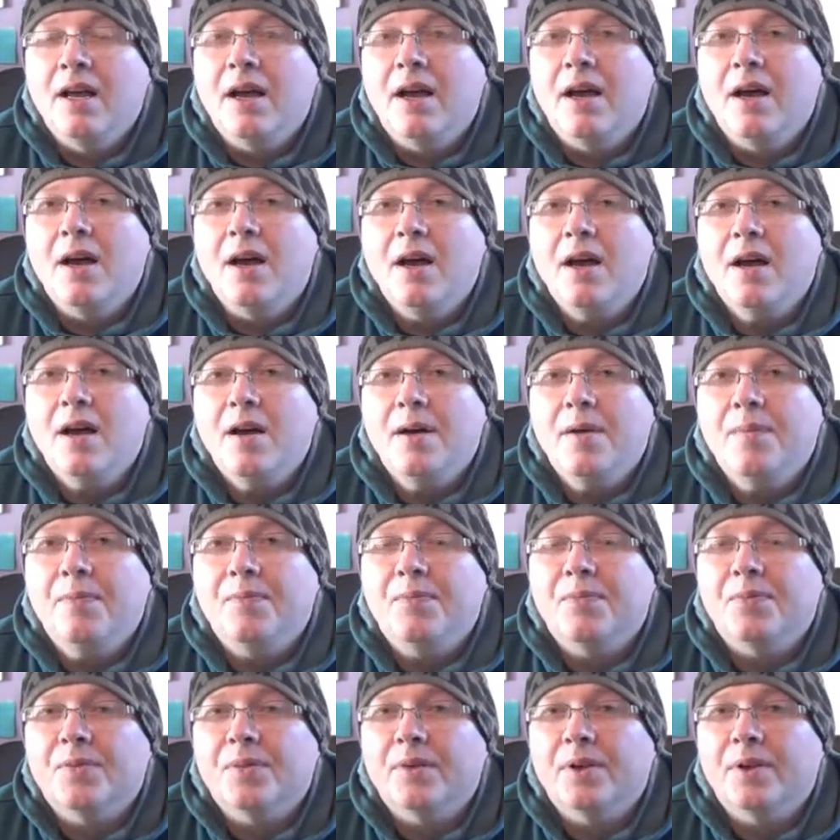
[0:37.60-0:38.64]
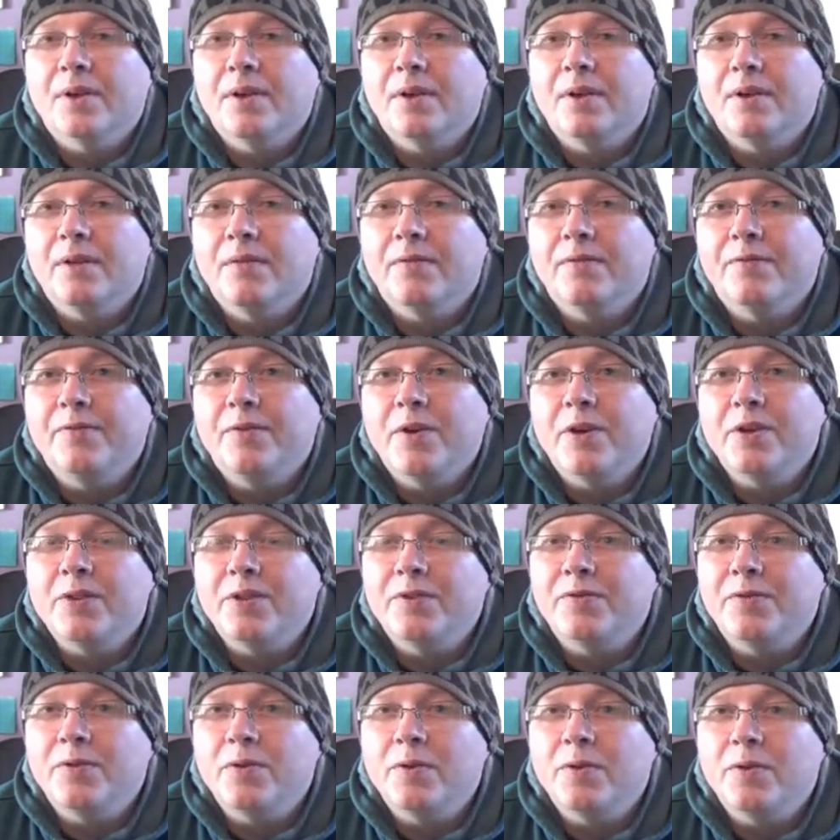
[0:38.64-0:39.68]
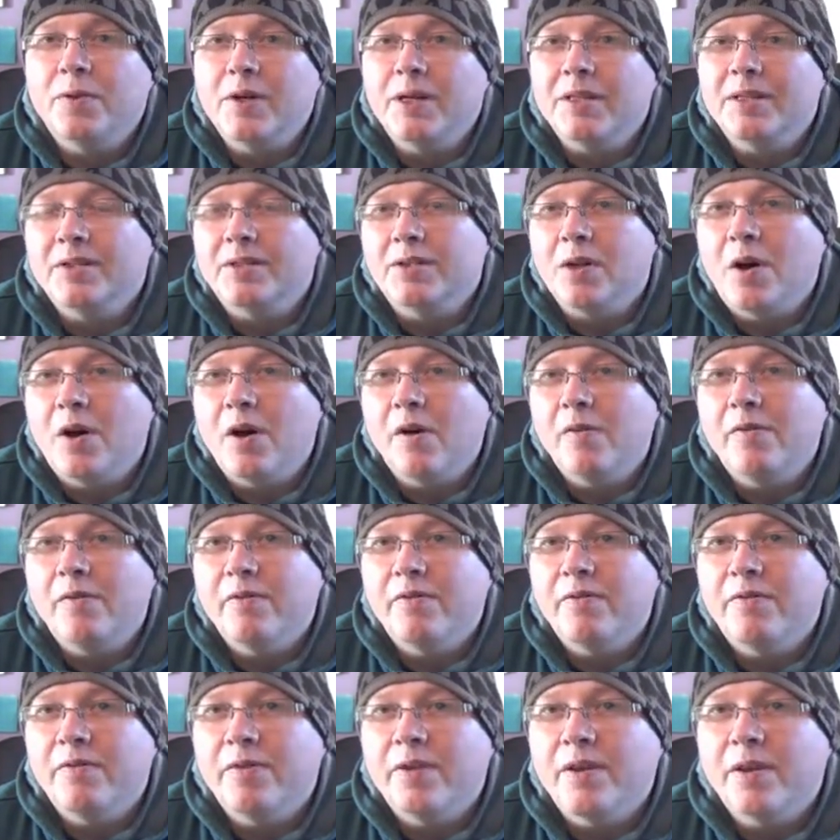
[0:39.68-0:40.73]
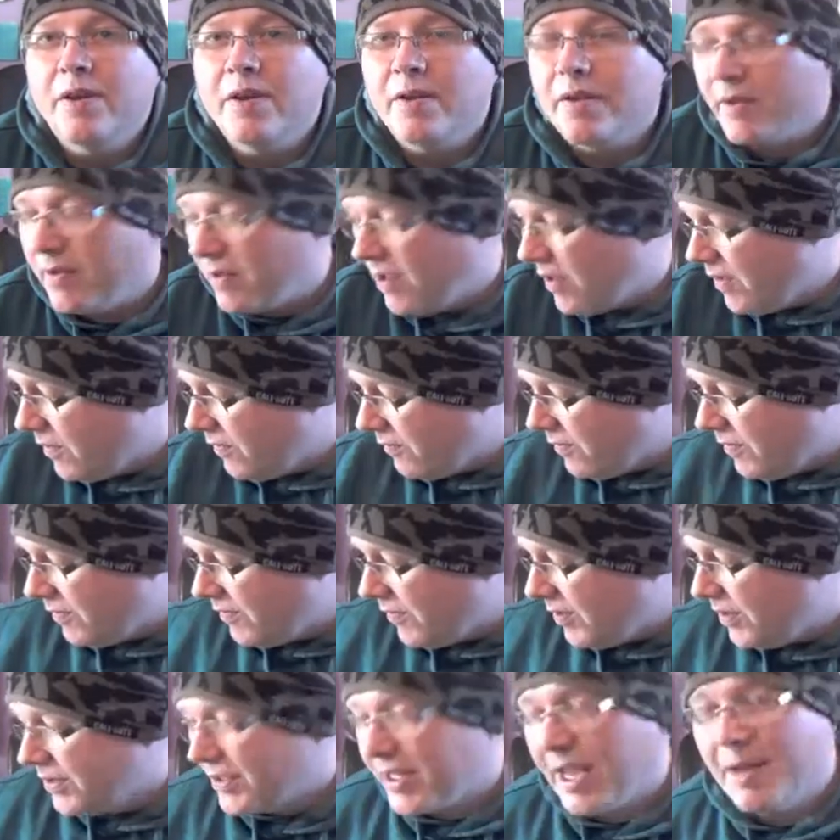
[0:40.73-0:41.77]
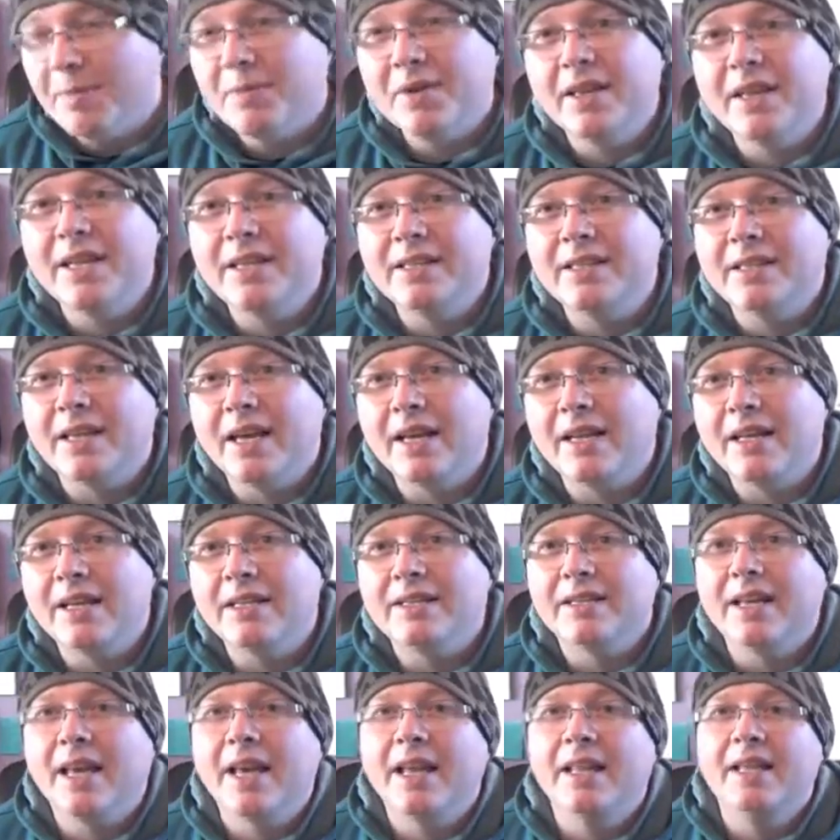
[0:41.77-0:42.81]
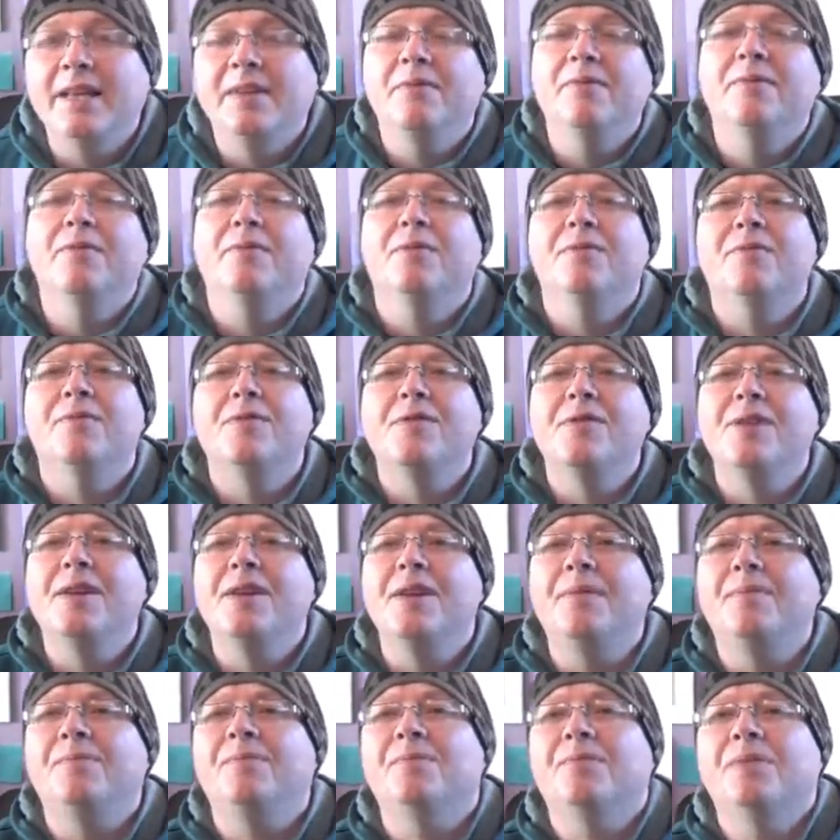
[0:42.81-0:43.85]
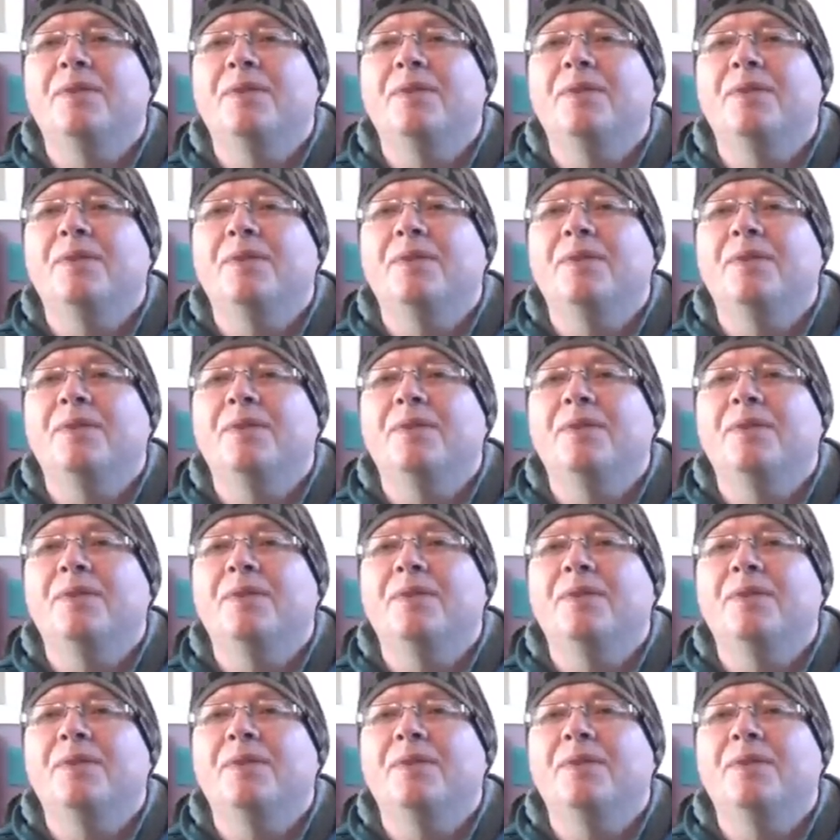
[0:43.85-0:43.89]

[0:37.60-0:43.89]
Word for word: Um, first of all, I'll start off with the, the first game in the list, and it's Alien 3.